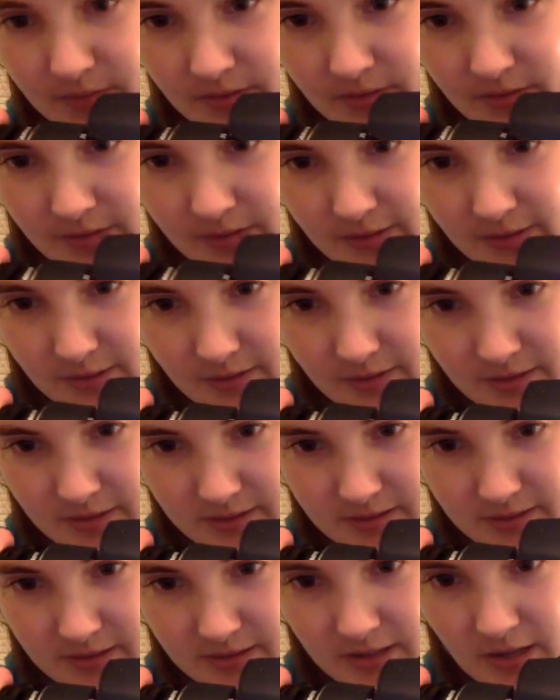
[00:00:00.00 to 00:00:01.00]
there
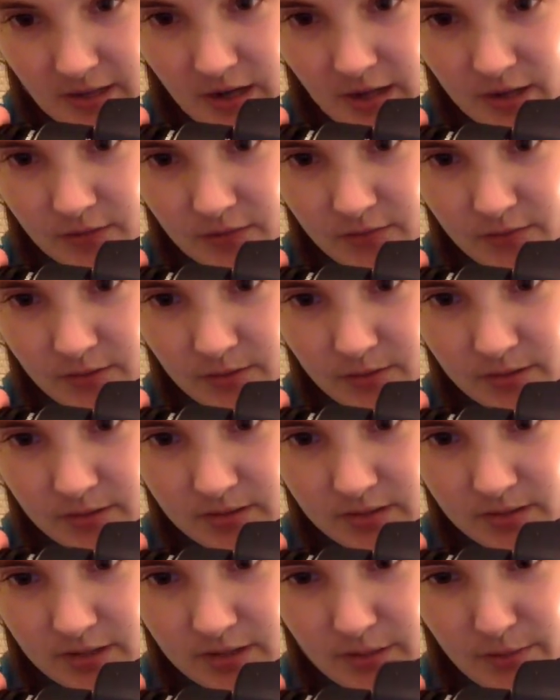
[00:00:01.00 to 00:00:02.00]
is the autofocus
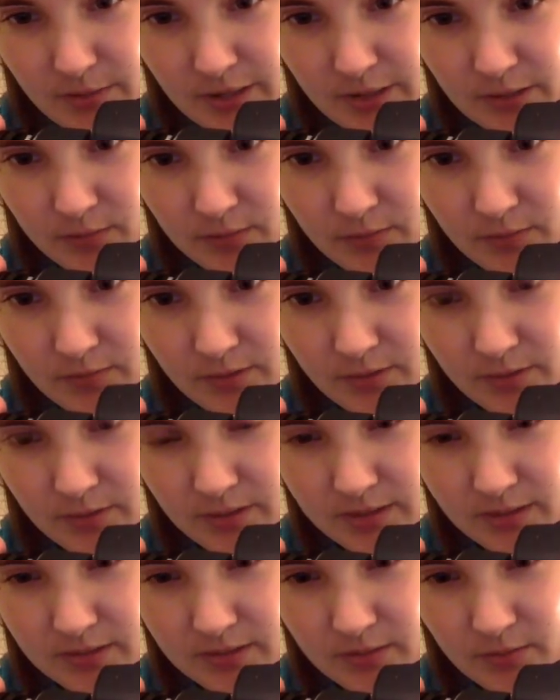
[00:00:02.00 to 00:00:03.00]
and the manual
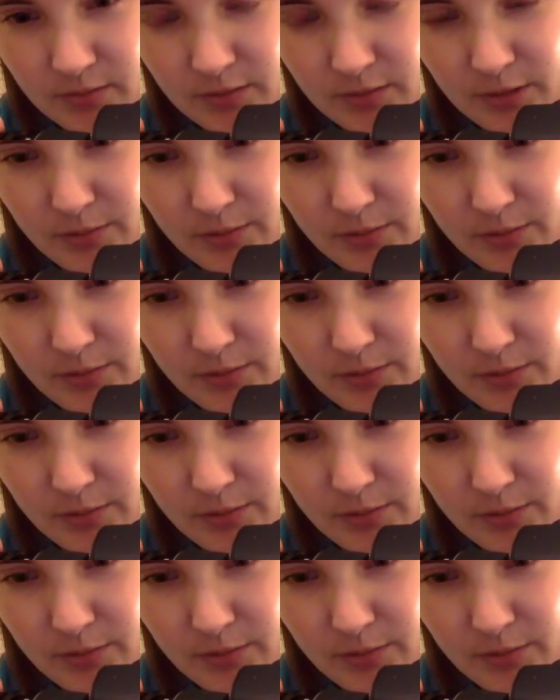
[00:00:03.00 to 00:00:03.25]
focus. When you